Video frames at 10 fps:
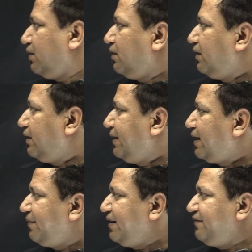In
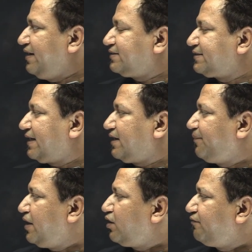how many ways can a
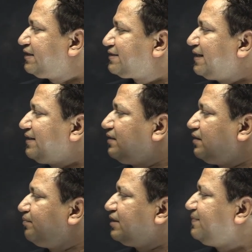pair of distinct
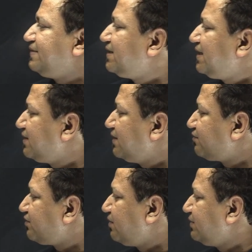numbers be selected
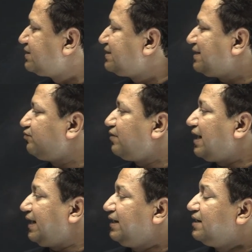from the set
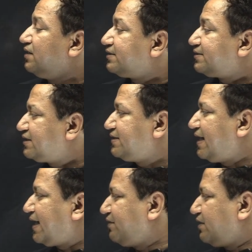Y such
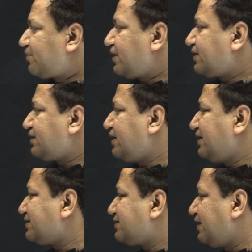that their product
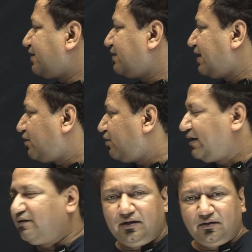is greater than or
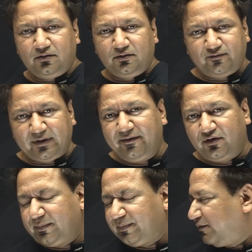equal to 5 to
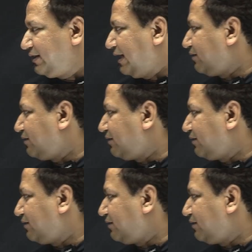the power 10?